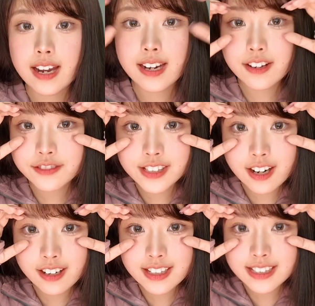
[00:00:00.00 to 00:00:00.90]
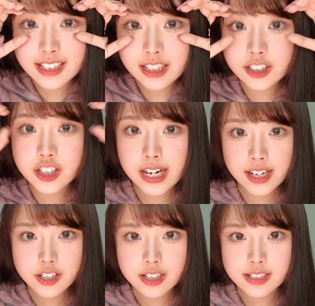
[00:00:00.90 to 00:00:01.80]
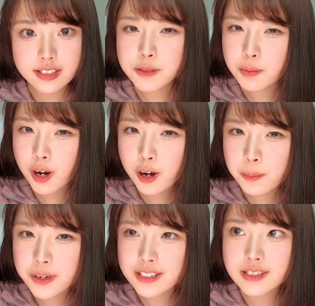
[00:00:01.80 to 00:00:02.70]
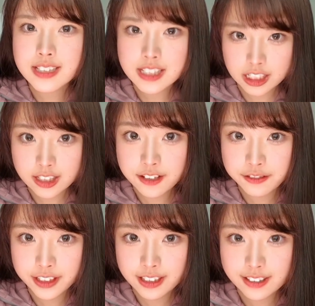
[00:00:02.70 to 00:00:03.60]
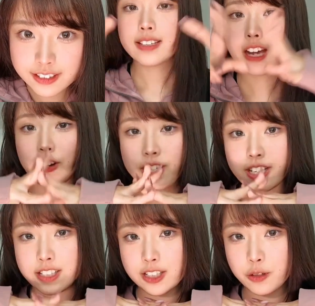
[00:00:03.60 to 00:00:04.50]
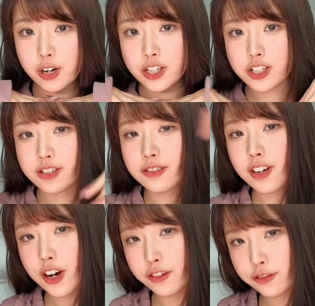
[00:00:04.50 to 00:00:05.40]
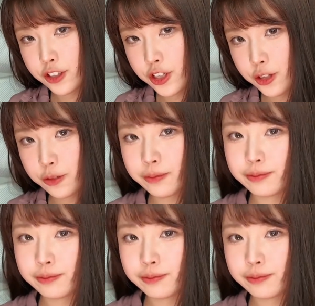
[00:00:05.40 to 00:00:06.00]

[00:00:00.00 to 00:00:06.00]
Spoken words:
And I've started seeing the changes, small but significant. Now, here's the question for you.